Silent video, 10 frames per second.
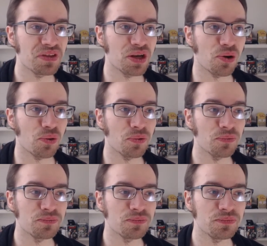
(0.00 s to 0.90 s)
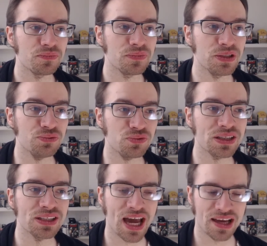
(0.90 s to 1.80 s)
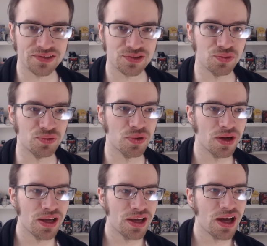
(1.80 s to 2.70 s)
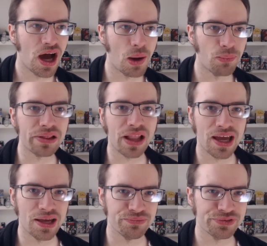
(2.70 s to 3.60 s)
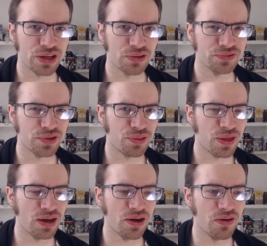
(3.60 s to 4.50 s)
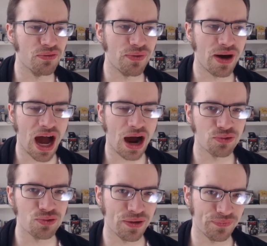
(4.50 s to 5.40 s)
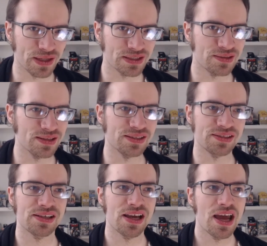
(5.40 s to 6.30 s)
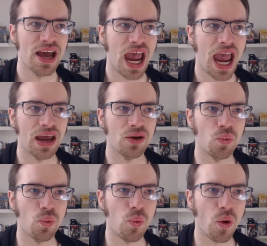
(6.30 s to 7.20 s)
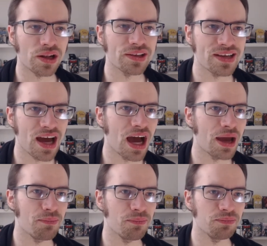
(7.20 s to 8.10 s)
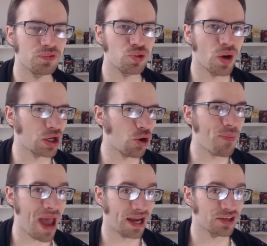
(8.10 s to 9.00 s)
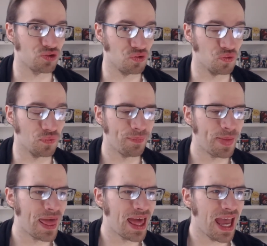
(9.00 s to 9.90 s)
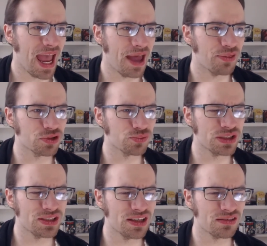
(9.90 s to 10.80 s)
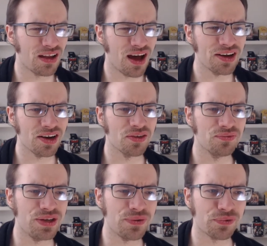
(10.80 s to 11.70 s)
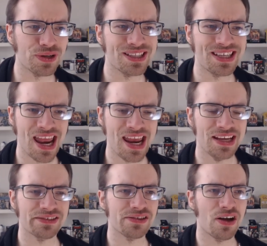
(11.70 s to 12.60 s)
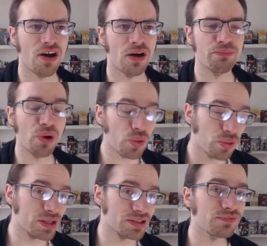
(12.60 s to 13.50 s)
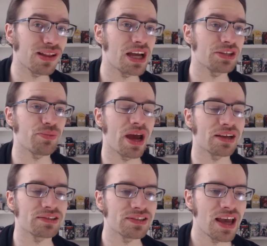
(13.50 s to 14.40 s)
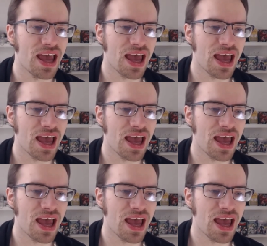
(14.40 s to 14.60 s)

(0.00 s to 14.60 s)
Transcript: you know he really has to apply himself to think of how do I fix this and what time do I go back to and thus we see a lot of different takes on both these flashbacks